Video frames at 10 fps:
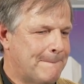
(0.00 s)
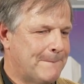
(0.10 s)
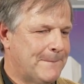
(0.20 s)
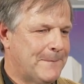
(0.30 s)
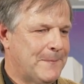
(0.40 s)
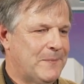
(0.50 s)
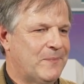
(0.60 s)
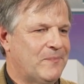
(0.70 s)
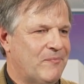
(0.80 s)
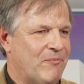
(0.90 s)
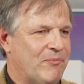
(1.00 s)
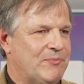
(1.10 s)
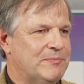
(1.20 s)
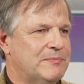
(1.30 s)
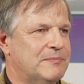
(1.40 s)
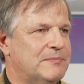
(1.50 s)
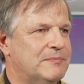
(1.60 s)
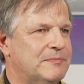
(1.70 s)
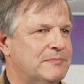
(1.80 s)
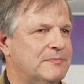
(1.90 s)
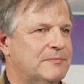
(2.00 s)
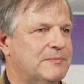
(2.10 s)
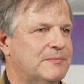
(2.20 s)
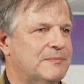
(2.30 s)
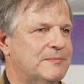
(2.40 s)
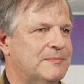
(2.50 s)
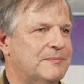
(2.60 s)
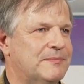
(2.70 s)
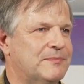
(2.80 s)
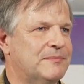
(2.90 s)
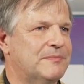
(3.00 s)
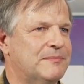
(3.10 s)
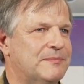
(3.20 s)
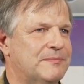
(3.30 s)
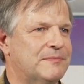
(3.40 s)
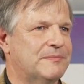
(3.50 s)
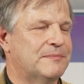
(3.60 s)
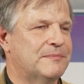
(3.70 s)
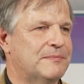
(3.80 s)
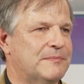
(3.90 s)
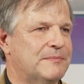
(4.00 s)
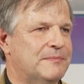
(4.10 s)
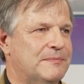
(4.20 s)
The person shown says nothing.